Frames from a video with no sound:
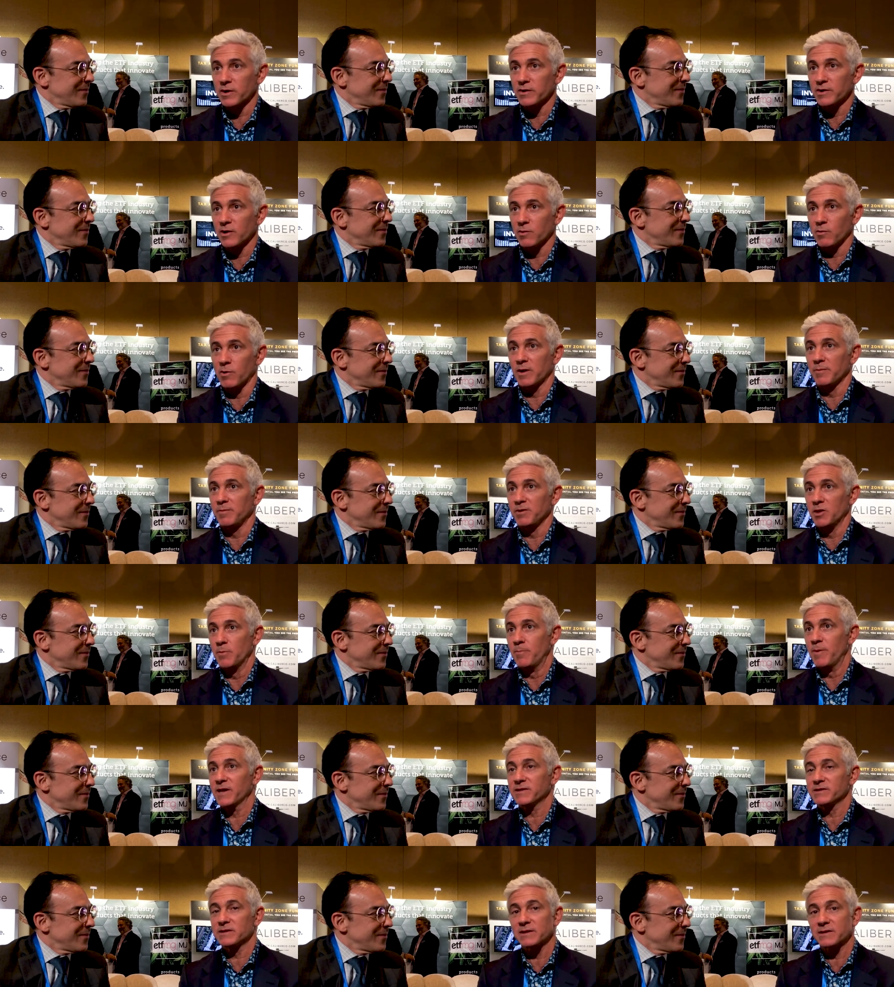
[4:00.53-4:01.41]
Speaker 1: and they want to be the
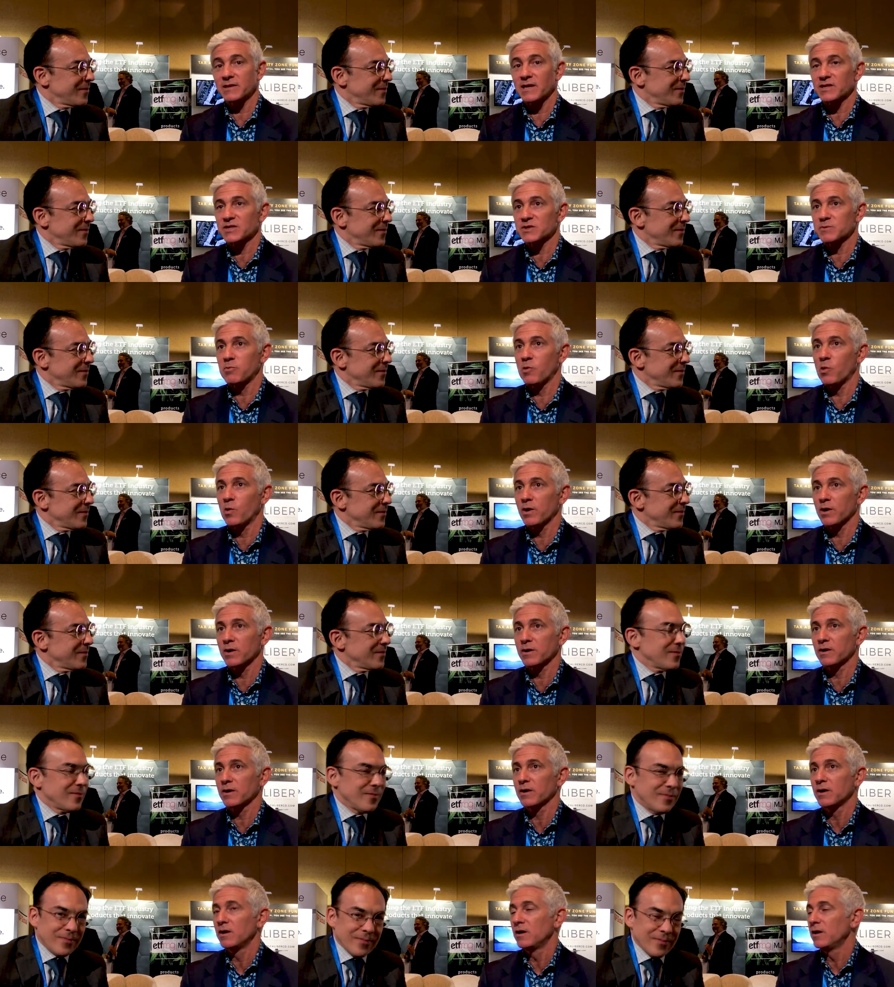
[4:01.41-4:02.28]
best at that sport.
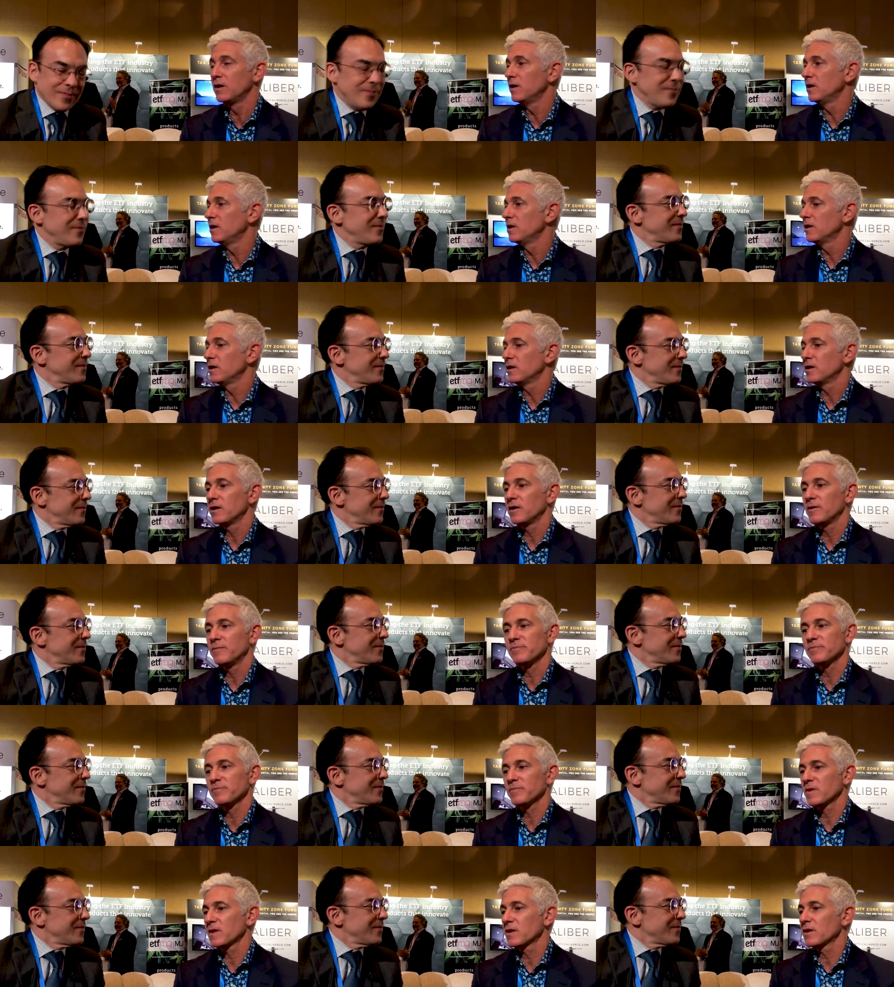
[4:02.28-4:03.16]

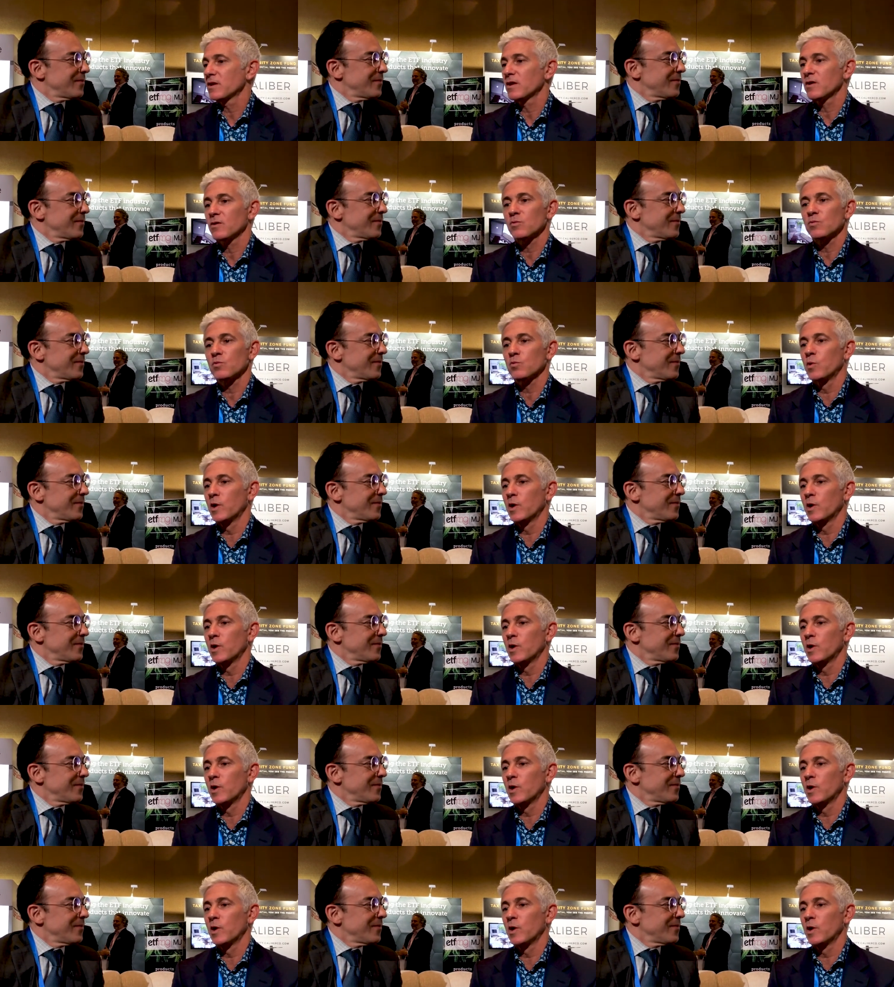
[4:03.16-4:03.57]
Mm-hmm.